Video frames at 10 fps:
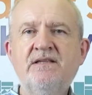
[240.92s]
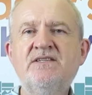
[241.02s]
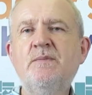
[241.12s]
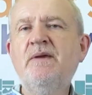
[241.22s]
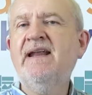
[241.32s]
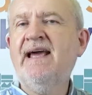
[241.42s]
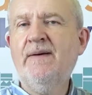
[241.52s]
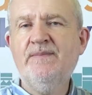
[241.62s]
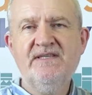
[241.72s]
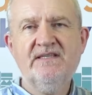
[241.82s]
to be an
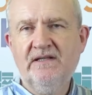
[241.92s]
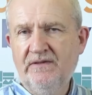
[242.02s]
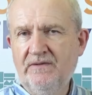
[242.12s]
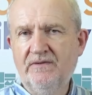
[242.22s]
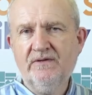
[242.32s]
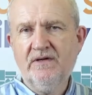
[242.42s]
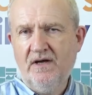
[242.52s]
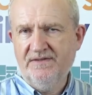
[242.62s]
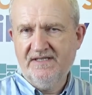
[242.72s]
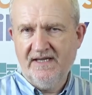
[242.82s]
absolute
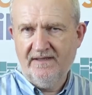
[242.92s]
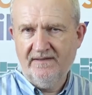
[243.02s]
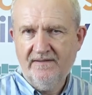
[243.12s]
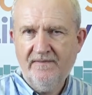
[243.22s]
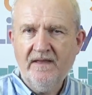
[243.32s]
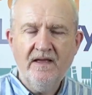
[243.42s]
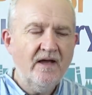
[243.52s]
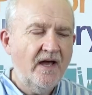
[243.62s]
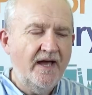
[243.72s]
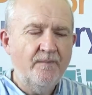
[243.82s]
godsend.
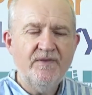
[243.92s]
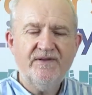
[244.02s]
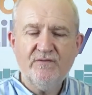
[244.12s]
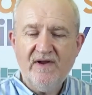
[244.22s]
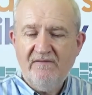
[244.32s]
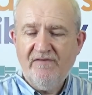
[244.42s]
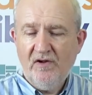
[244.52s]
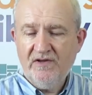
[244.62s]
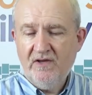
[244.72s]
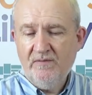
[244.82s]
Um, three
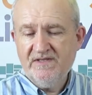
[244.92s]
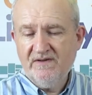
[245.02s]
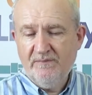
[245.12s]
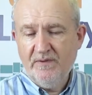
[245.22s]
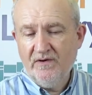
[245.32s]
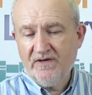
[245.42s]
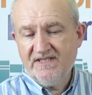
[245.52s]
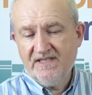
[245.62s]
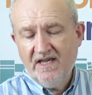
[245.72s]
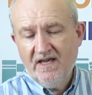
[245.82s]
volumes of
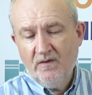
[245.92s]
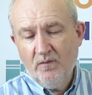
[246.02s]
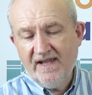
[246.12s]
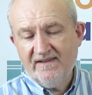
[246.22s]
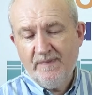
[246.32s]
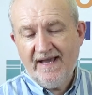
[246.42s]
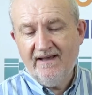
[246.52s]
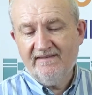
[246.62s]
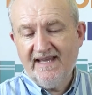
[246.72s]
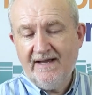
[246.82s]
books with
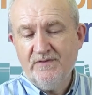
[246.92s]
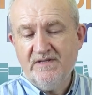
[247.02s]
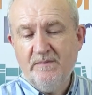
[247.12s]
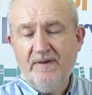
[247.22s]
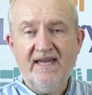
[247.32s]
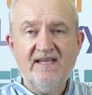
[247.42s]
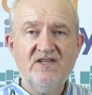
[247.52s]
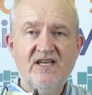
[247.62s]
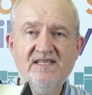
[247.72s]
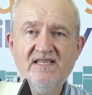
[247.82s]
about a thousand
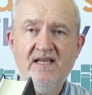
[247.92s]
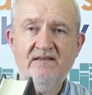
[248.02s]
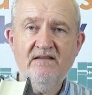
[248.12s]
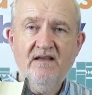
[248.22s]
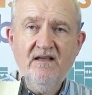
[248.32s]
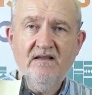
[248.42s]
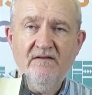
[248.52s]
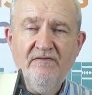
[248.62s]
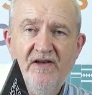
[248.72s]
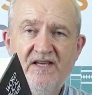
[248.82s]
pages in
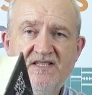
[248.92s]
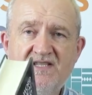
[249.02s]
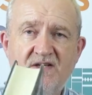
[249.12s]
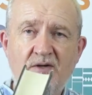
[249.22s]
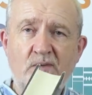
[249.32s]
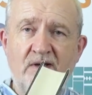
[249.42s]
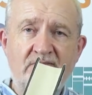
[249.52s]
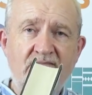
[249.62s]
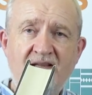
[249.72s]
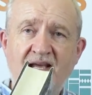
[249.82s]
the first two
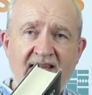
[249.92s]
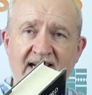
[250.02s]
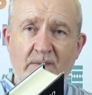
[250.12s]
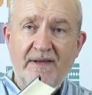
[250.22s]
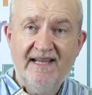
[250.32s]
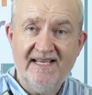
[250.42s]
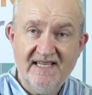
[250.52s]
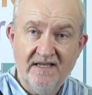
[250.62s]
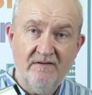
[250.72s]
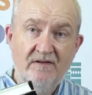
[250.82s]
and a little bit
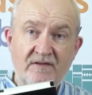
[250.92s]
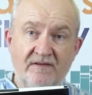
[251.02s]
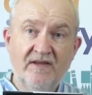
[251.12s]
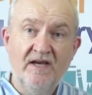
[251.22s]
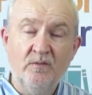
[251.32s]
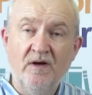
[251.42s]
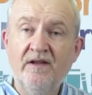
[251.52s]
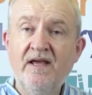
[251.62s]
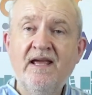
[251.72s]
less in the, the third one.